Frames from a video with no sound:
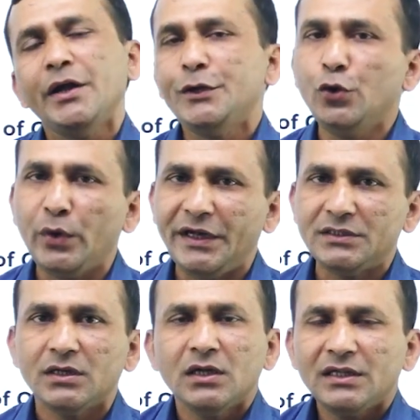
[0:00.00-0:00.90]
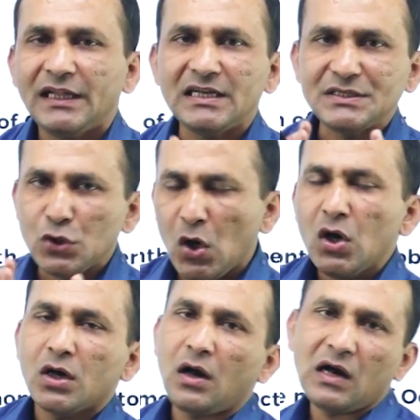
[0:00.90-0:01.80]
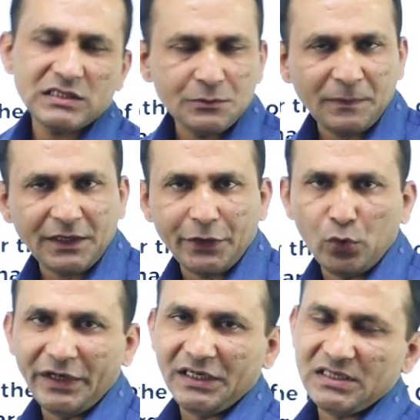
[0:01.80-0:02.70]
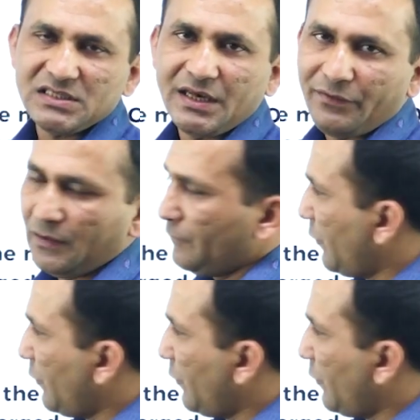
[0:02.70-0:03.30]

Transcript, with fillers: unit, there is no cost per unit is given